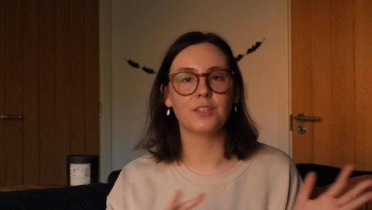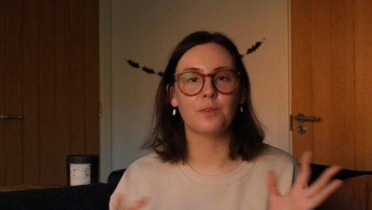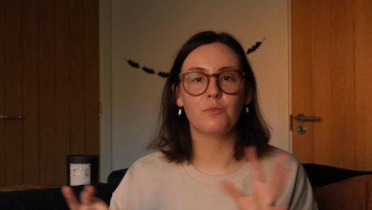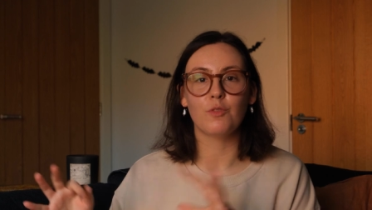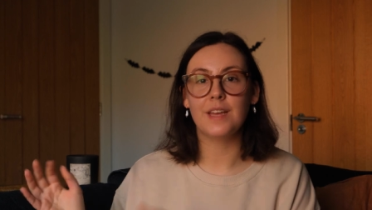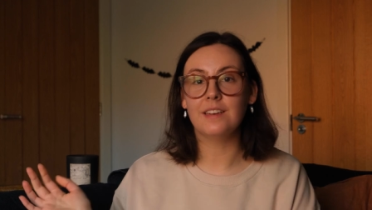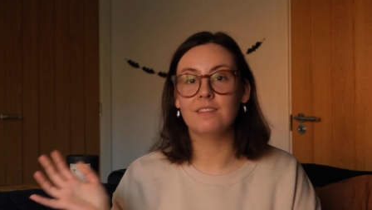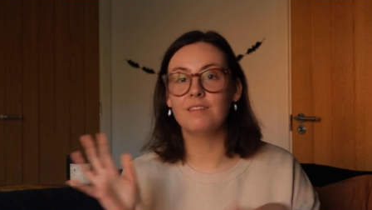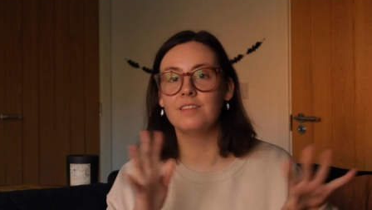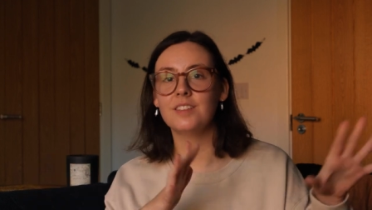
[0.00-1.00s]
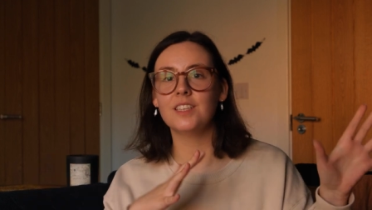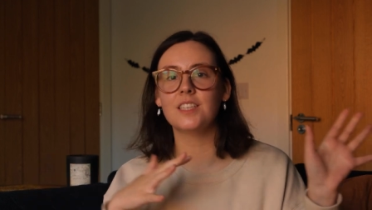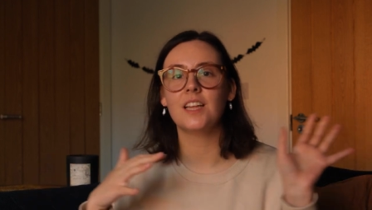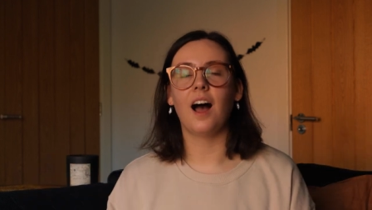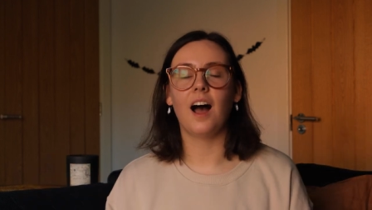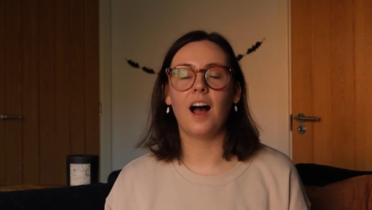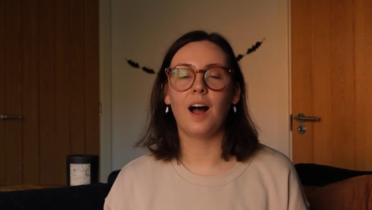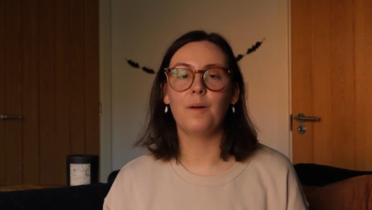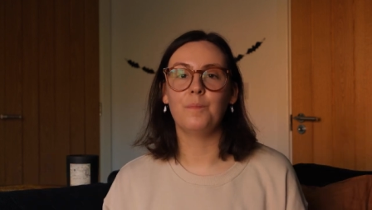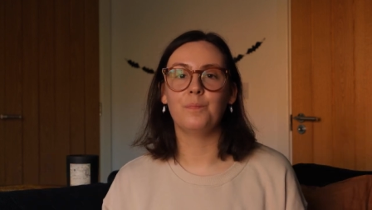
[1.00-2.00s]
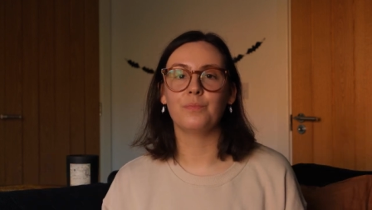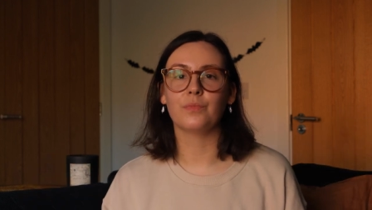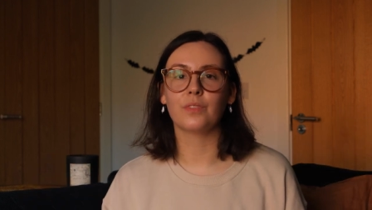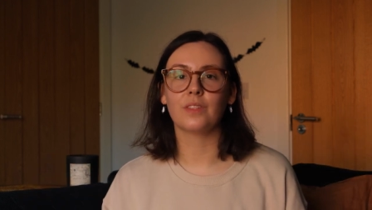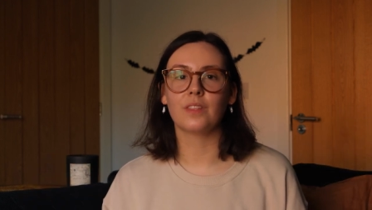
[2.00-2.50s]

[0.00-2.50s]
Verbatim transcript: some wind um,